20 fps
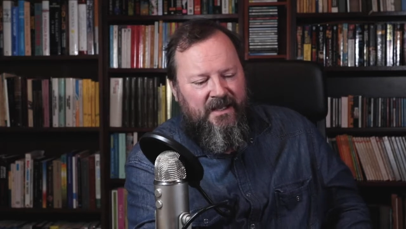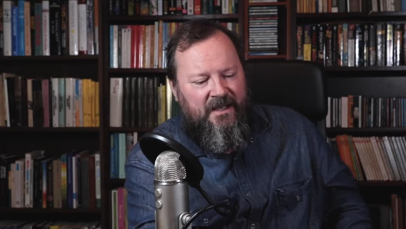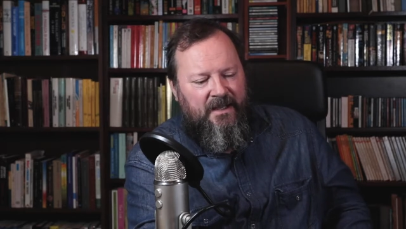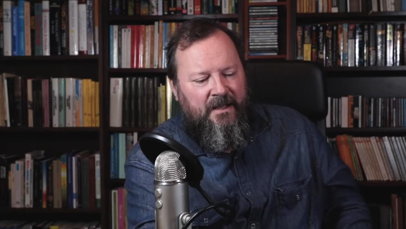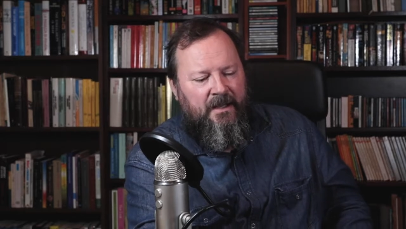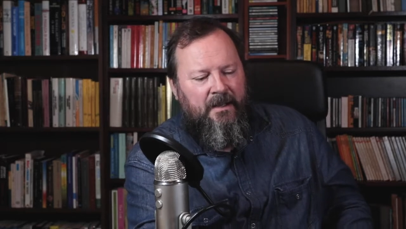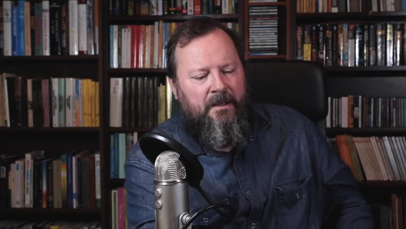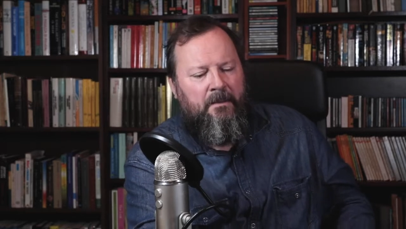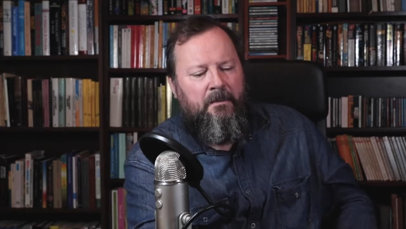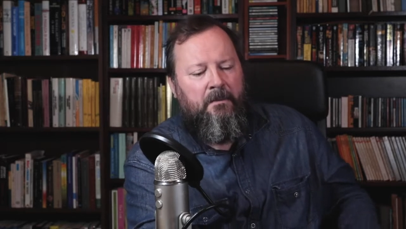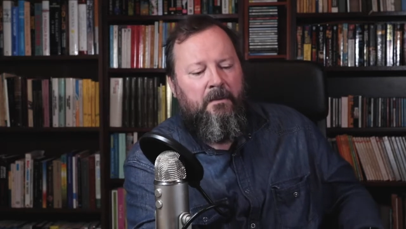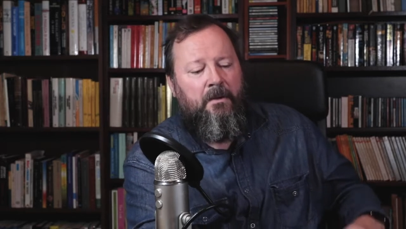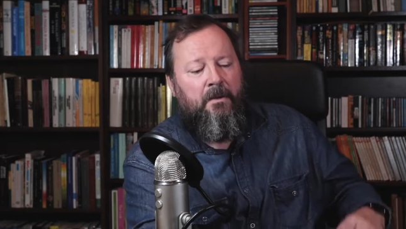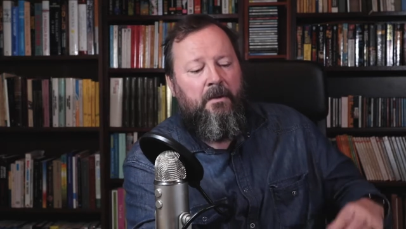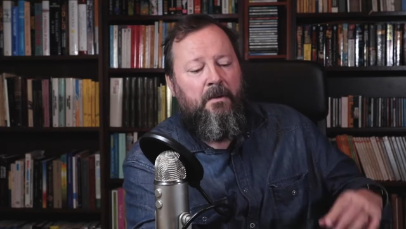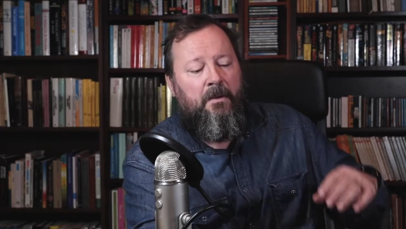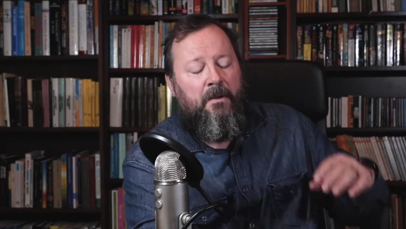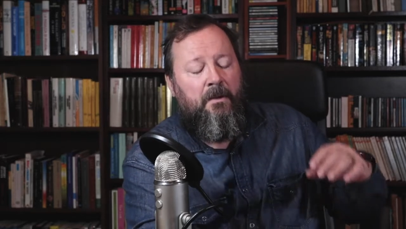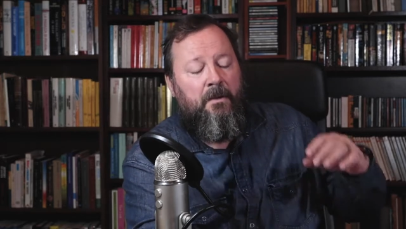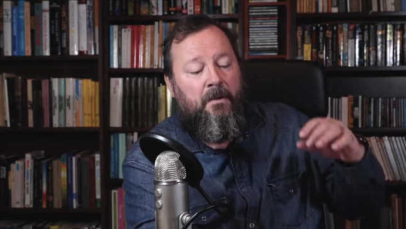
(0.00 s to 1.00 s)

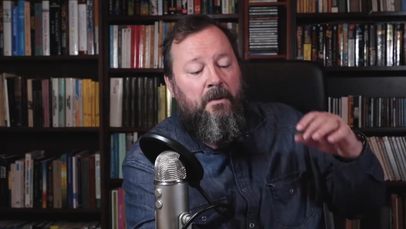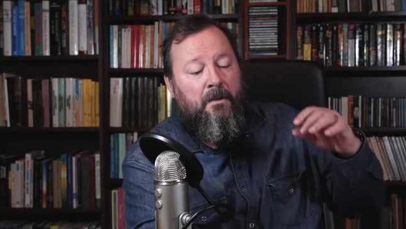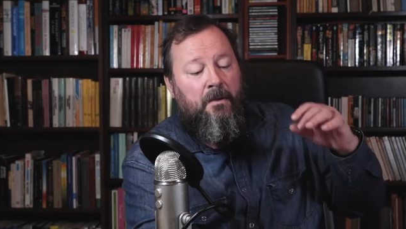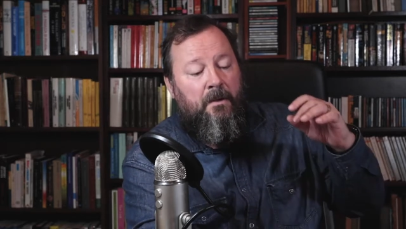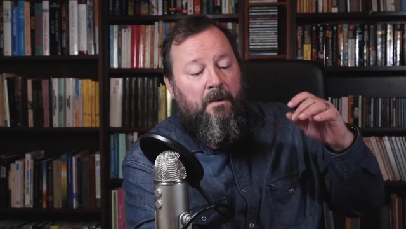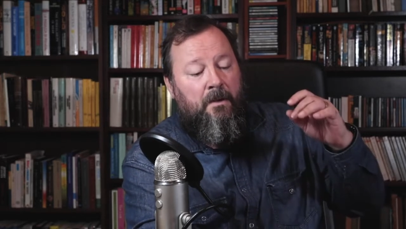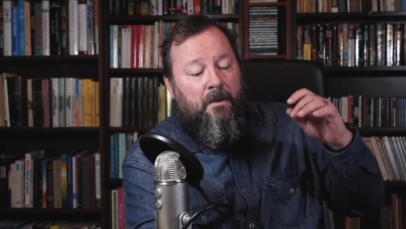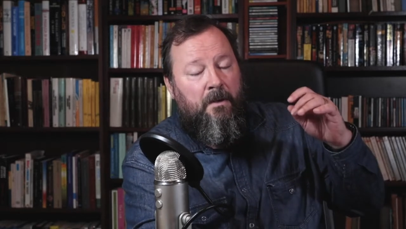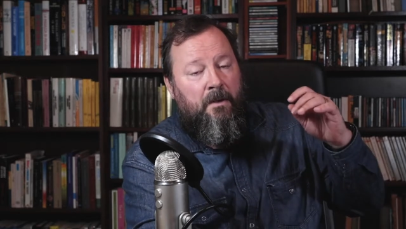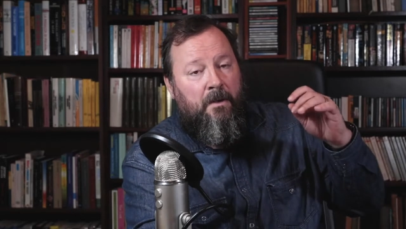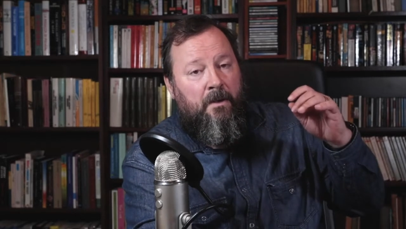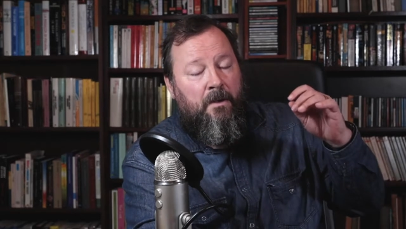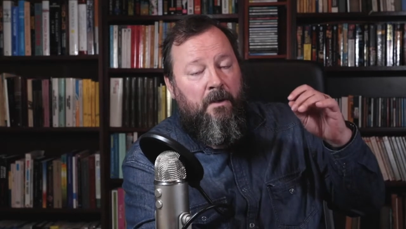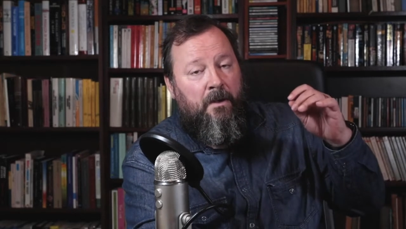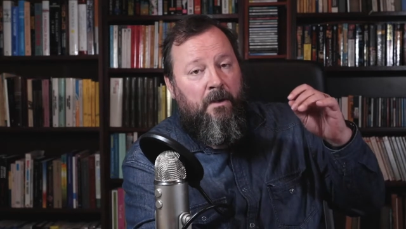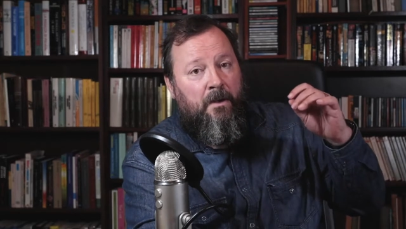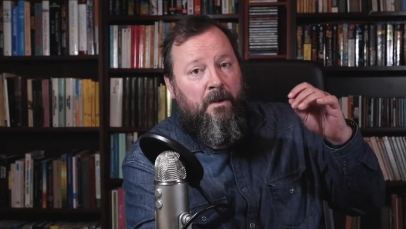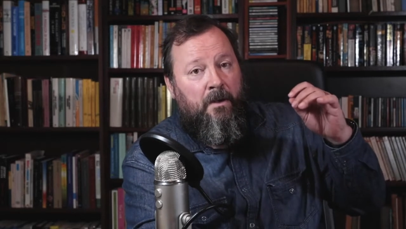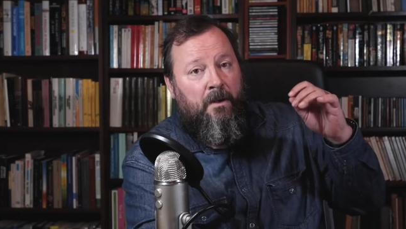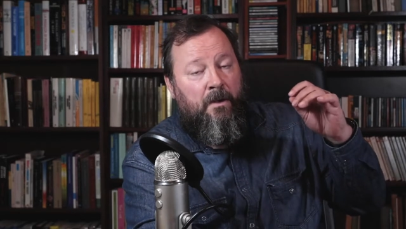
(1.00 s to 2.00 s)

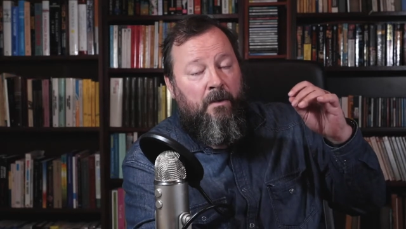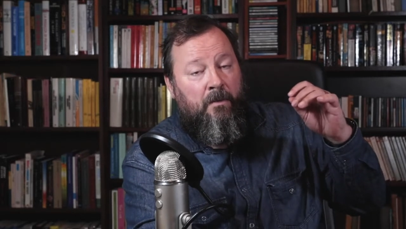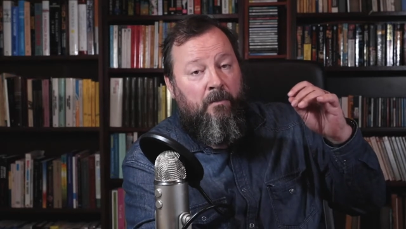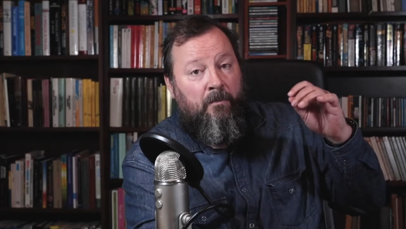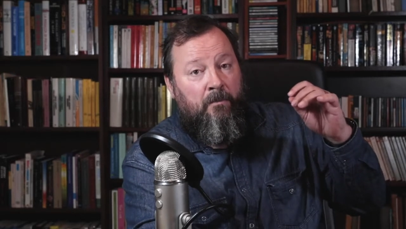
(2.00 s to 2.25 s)
Nobody speaks.